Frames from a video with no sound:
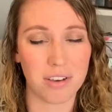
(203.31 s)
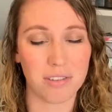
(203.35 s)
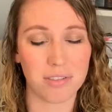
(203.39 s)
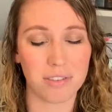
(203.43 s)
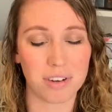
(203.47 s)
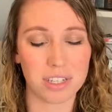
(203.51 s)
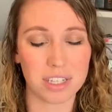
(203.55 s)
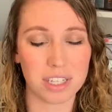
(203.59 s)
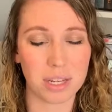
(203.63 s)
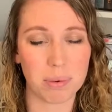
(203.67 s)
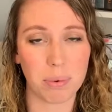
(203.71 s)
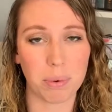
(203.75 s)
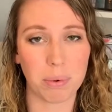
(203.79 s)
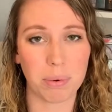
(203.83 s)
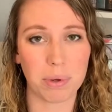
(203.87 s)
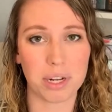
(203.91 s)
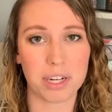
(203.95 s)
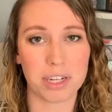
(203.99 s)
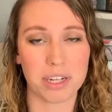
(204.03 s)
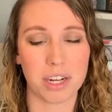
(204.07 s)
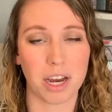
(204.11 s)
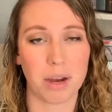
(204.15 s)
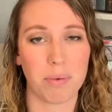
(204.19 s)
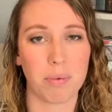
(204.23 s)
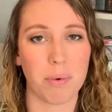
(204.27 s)
First up, I'm going
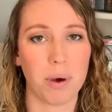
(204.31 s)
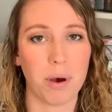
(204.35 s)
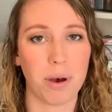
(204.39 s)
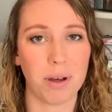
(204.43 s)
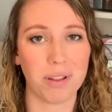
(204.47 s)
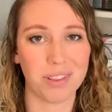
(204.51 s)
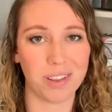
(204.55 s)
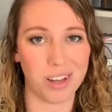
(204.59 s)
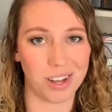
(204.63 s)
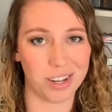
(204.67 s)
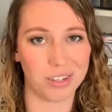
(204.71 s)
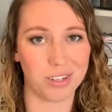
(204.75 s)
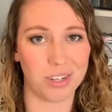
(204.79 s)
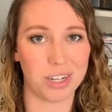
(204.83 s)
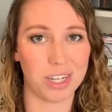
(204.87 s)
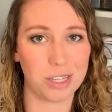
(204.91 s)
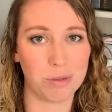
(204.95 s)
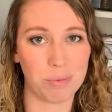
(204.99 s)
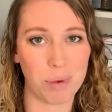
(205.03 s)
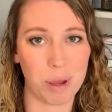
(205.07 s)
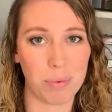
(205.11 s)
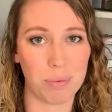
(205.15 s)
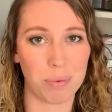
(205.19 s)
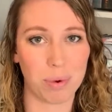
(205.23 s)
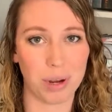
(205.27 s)
to talk about
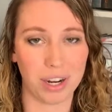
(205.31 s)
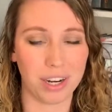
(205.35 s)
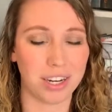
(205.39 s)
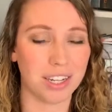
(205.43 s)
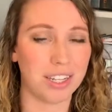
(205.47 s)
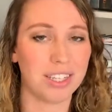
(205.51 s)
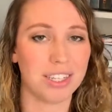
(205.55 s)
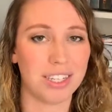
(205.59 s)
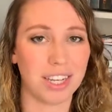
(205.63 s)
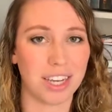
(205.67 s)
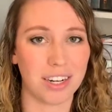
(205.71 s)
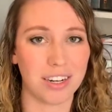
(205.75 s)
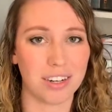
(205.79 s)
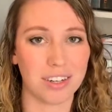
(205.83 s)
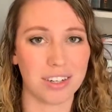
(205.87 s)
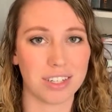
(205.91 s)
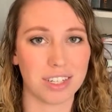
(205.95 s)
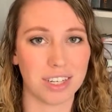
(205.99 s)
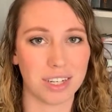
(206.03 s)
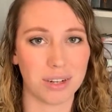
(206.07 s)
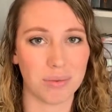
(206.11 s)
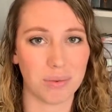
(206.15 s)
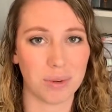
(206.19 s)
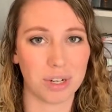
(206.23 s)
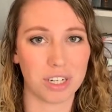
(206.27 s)
Elantris by Brandon
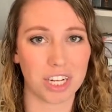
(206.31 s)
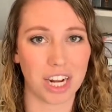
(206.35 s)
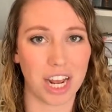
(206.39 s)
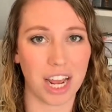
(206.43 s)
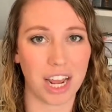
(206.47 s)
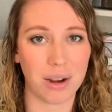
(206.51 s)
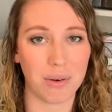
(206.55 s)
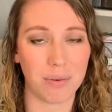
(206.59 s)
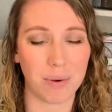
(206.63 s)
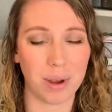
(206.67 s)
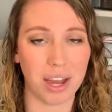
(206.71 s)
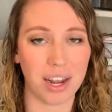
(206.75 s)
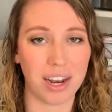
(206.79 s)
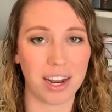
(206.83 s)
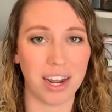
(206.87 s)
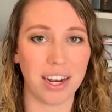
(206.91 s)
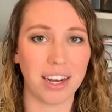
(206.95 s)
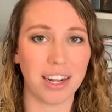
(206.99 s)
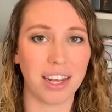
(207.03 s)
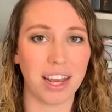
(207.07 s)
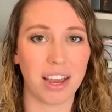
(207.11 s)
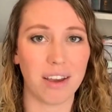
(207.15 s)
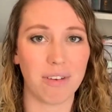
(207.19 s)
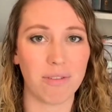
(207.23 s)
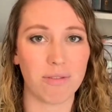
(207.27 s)
Sanderson, which I read
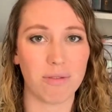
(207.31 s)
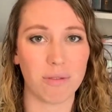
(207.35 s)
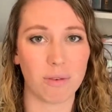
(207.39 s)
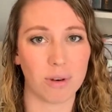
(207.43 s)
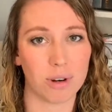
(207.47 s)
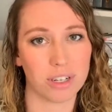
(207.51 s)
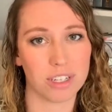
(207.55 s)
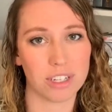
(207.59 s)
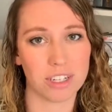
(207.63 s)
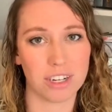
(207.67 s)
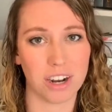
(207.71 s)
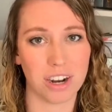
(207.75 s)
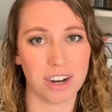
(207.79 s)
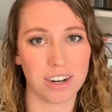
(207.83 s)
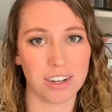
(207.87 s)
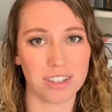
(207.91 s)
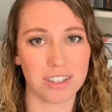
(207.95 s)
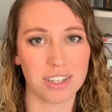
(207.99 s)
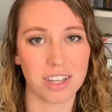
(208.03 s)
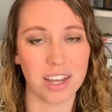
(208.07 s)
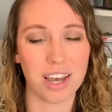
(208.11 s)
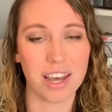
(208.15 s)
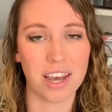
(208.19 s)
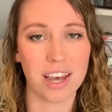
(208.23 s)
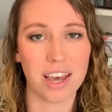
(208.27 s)
and gave 4
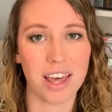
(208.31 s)
stars.